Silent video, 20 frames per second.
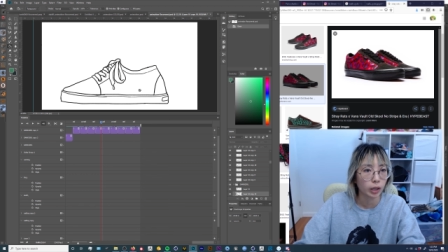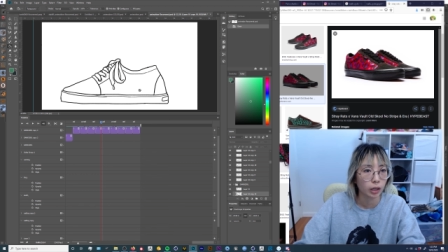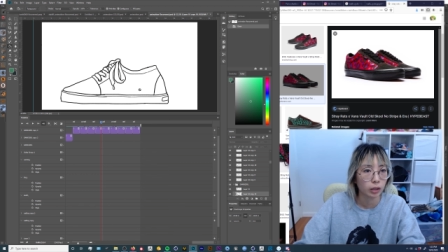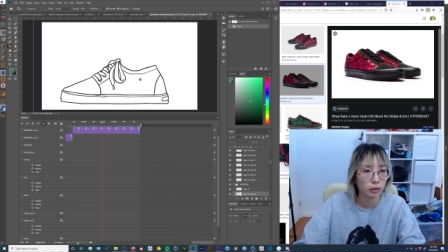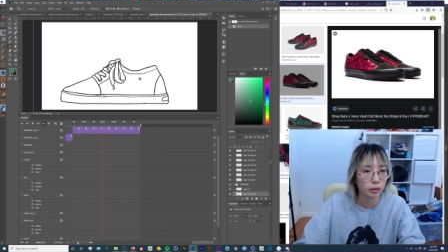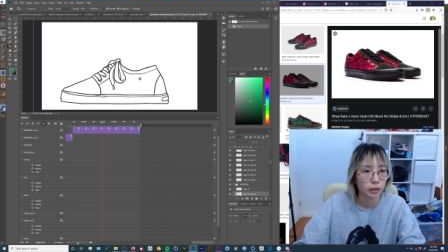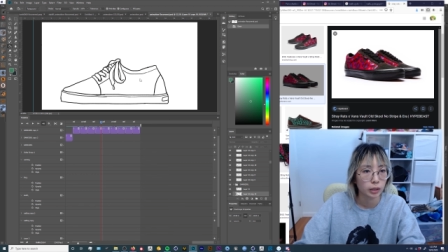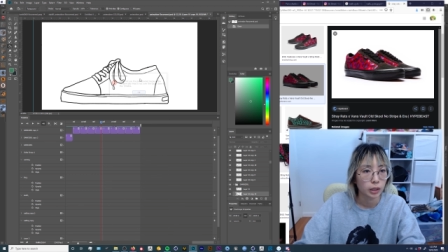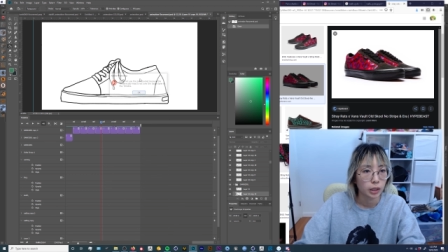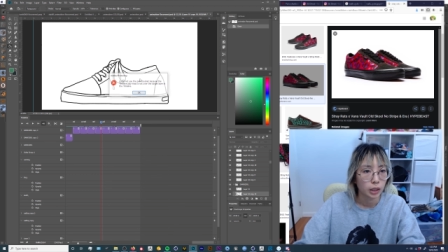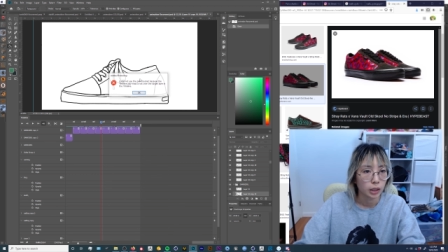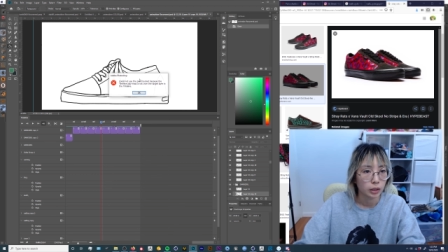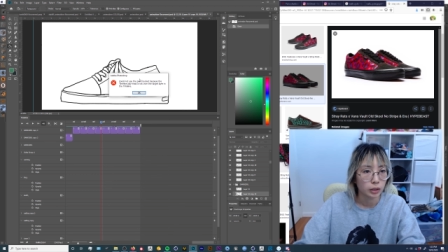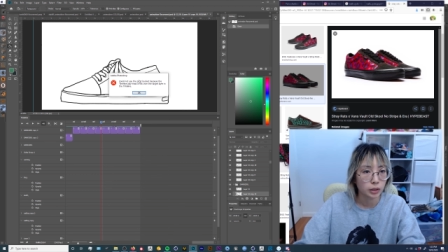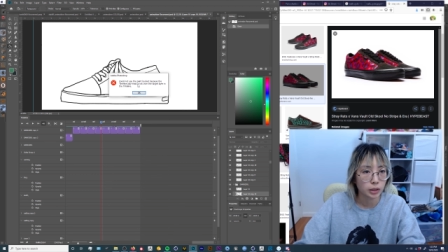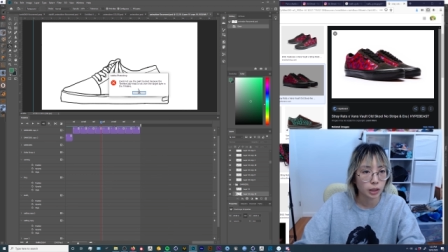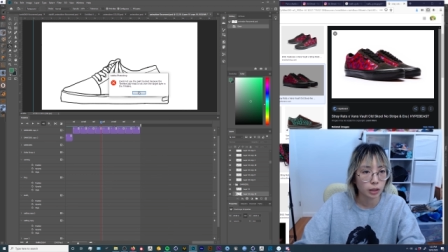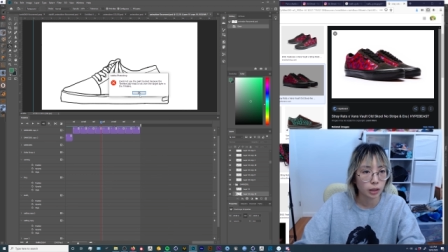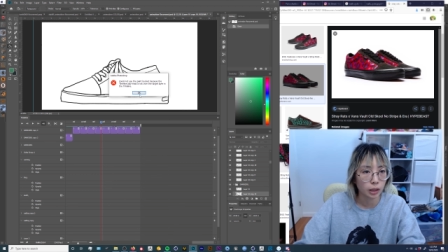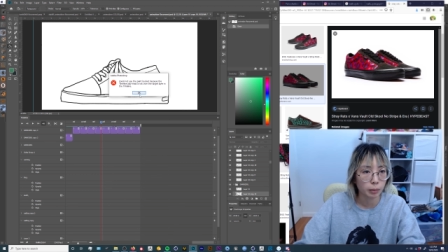to color it. You
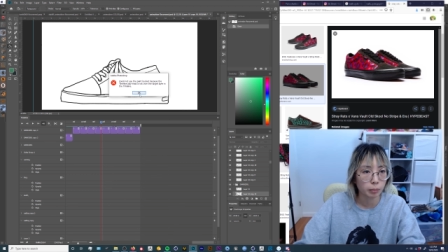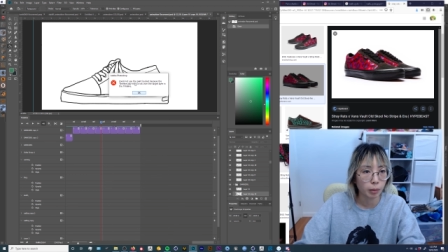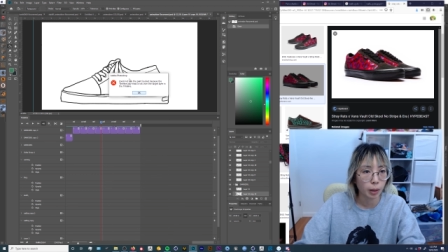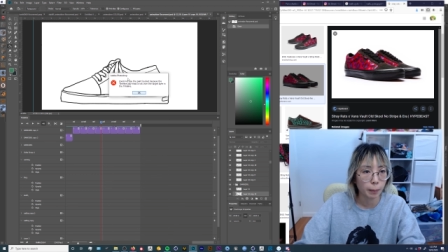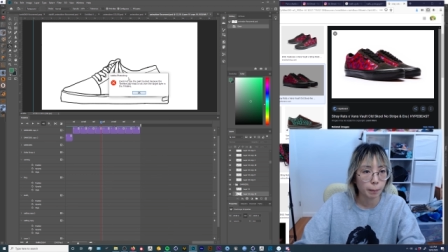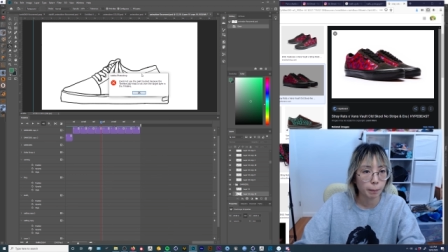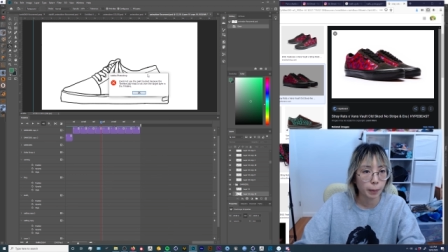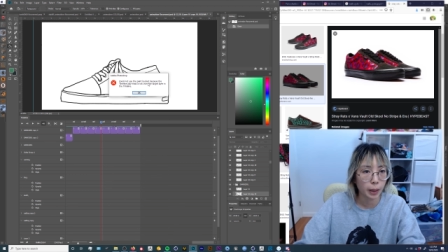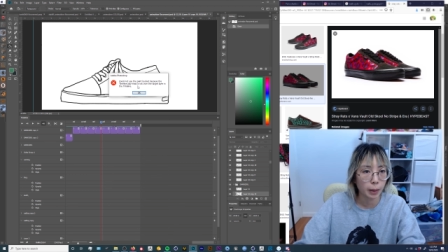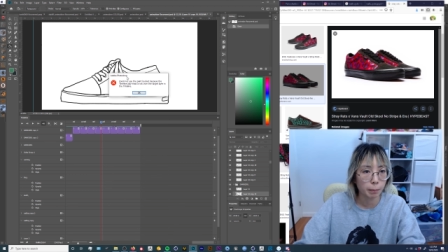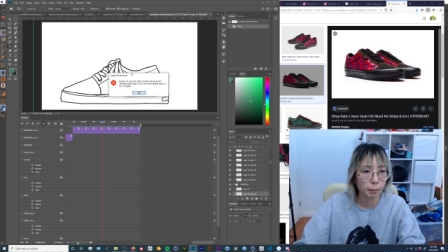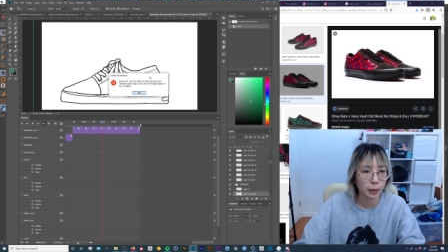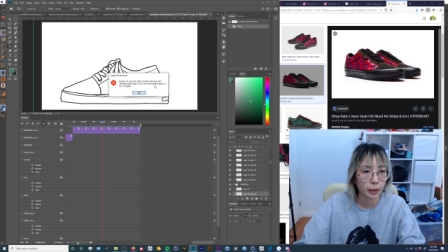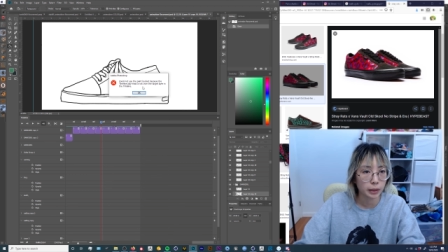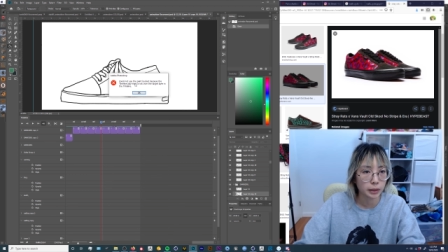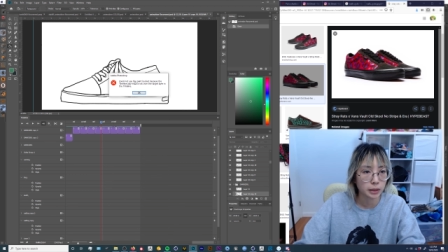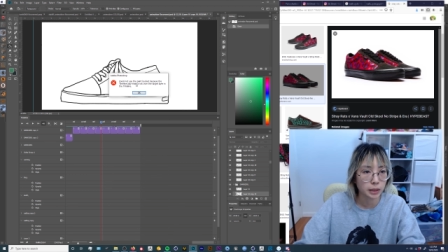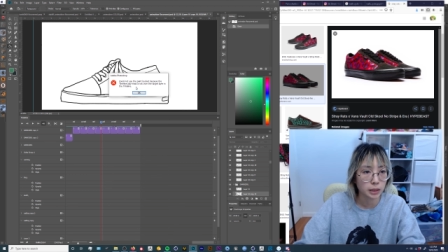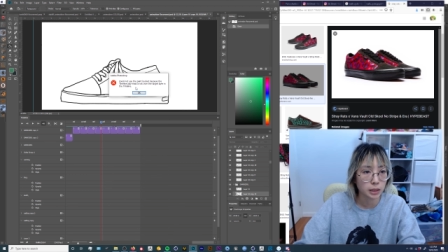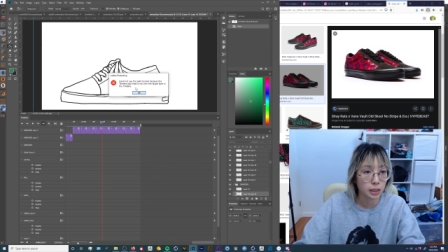see how, like, my paint
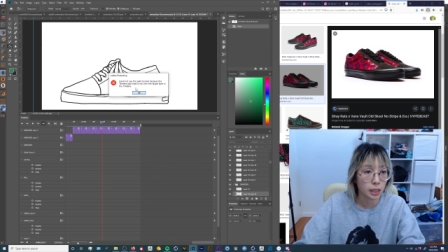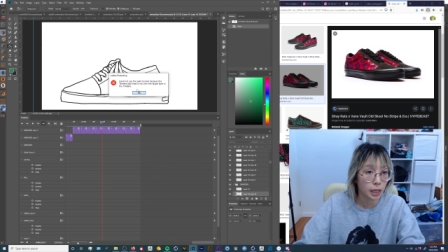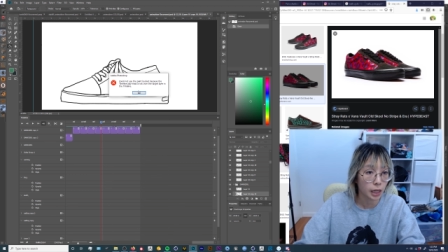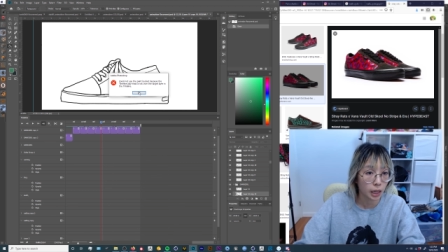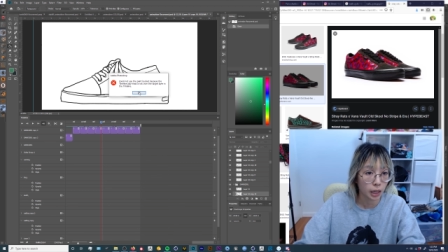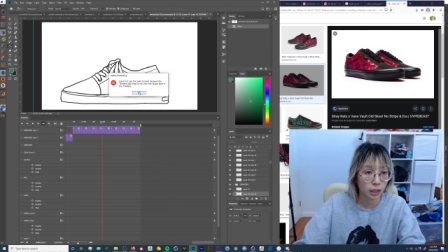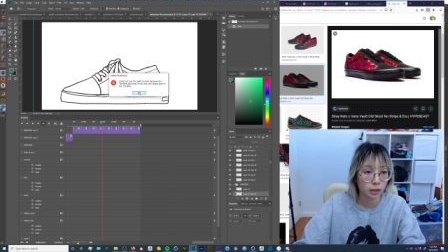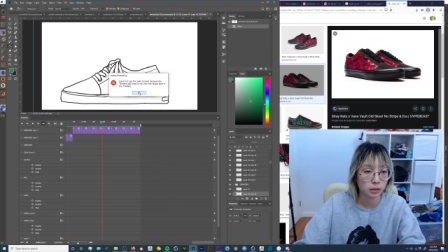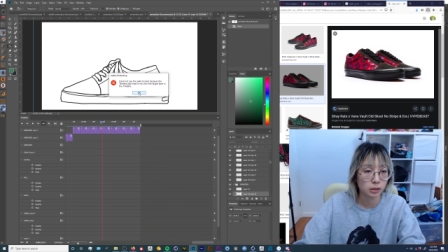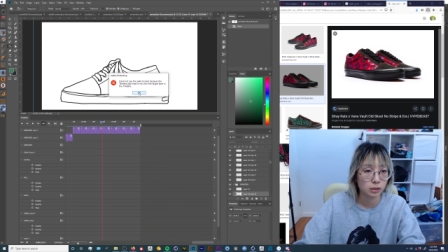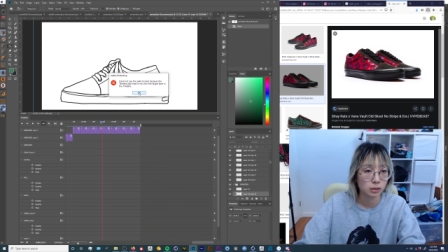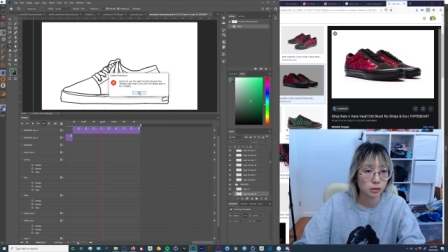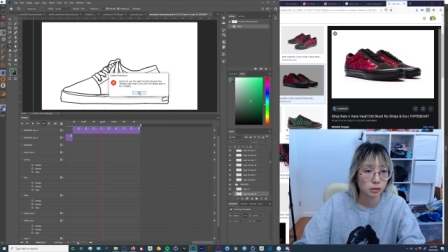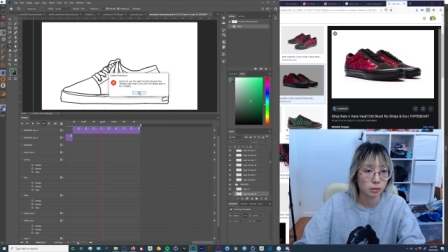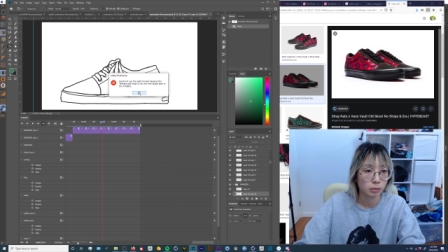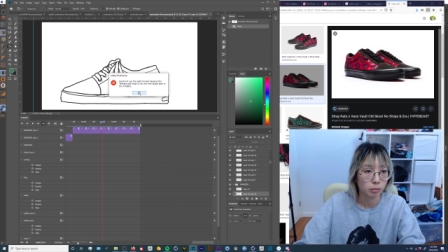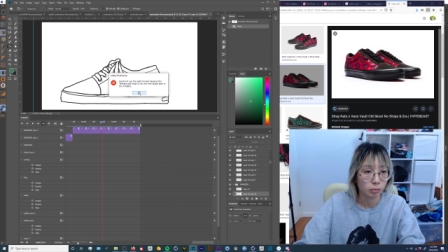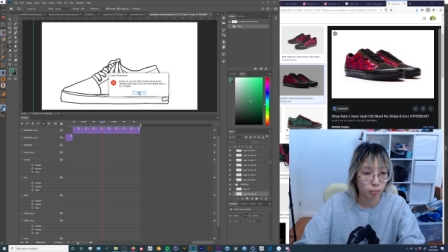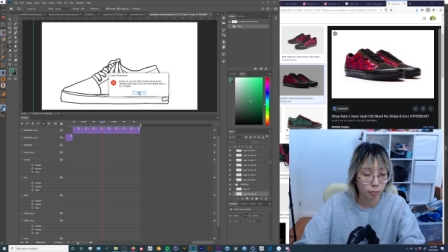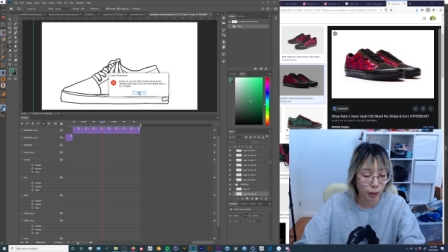bucket says it can't
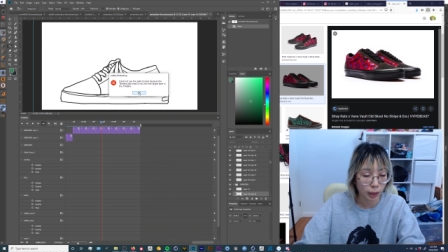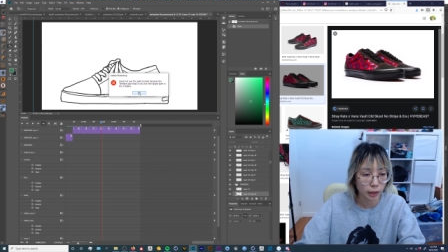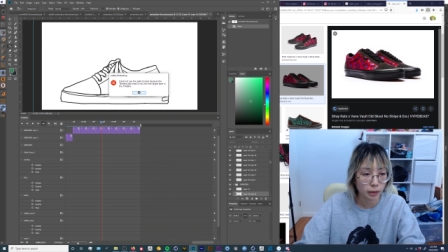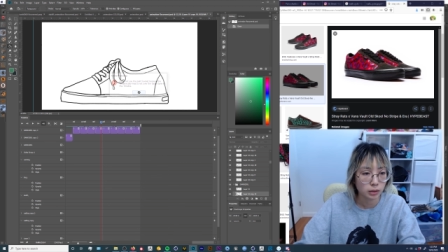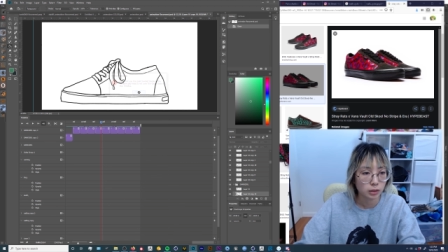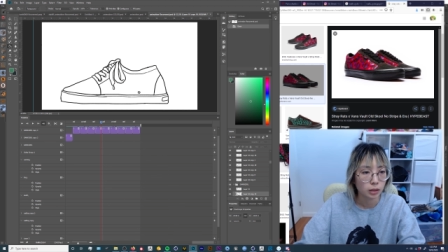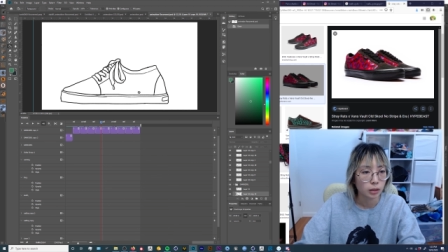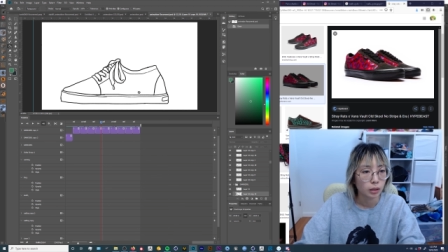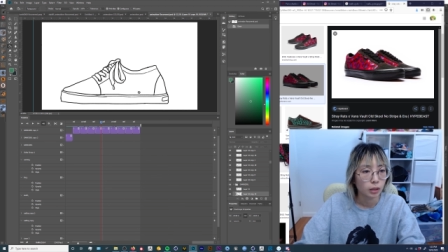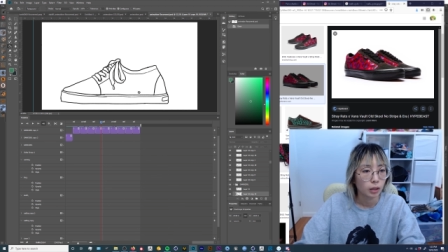paint?